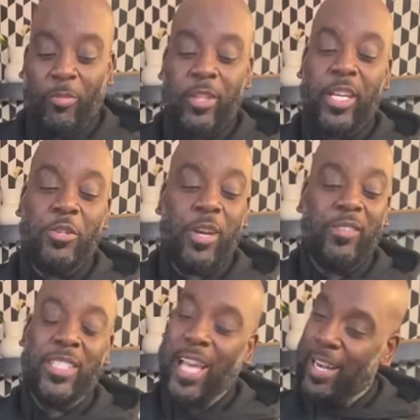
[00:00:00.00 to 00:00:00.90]
that you have
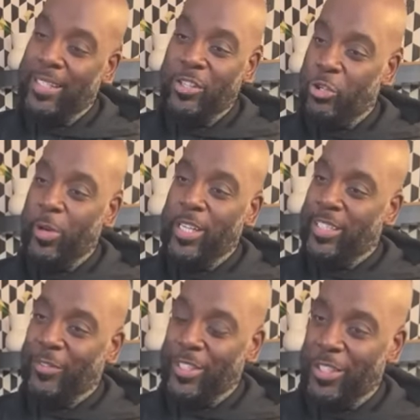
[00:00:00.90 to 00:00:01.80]
decided to join
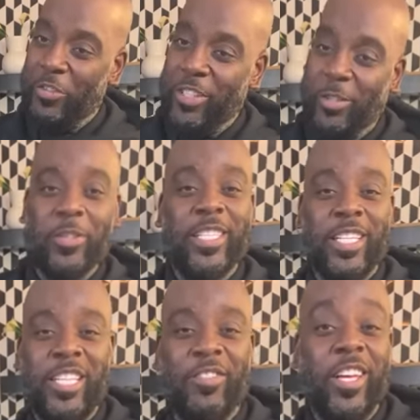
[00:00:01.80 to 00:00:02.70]
us for service on this
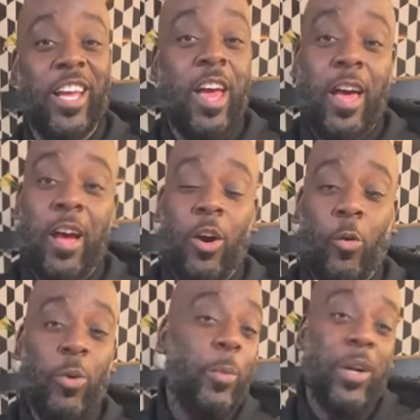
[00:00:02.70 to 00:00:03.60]
evening.
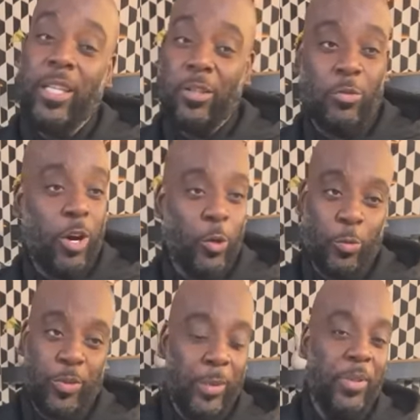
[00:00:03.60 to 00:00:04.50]
We really do hope
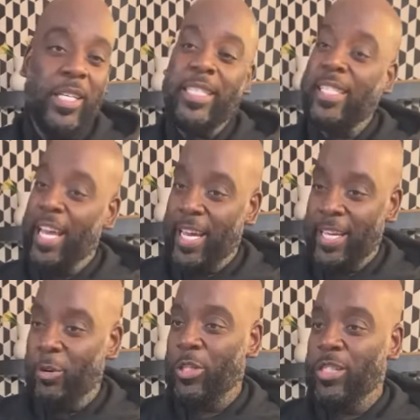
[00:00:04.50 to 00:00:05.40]
something is said
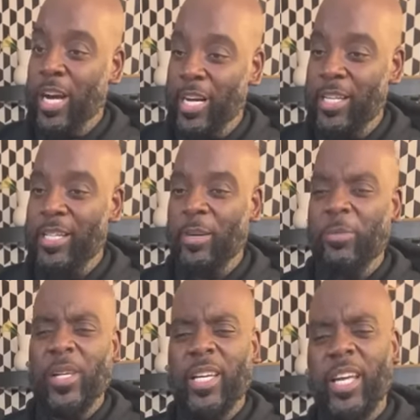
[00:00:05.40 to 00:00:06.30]
or done
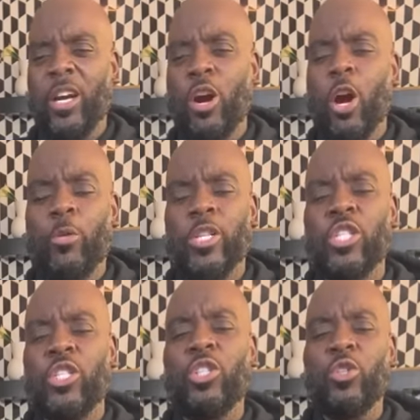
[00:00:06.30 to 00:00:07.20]
that really
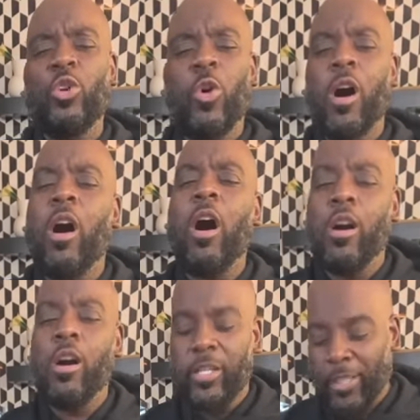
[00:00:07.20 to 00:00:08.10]
encourages your
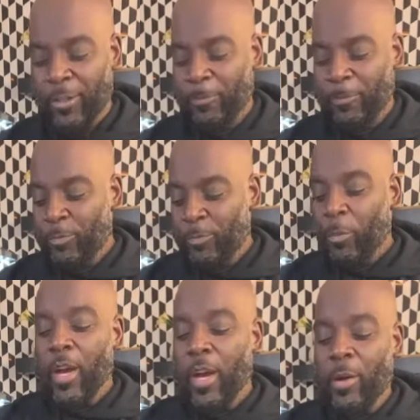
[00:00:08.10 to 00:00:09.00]
heart
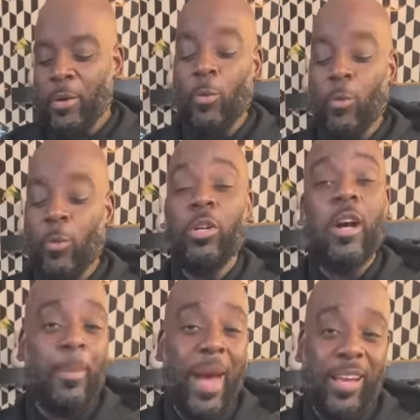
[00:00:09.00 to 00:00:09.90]
and we want you to
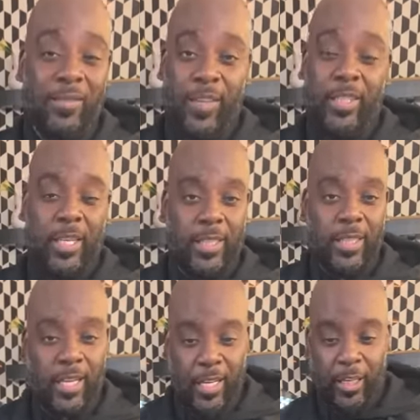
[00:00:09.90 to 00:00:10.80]
come back and visit us
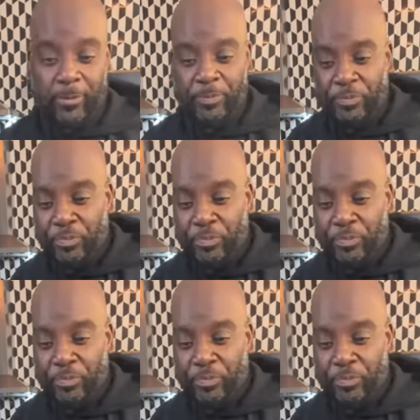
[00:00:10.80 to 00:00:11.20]
again.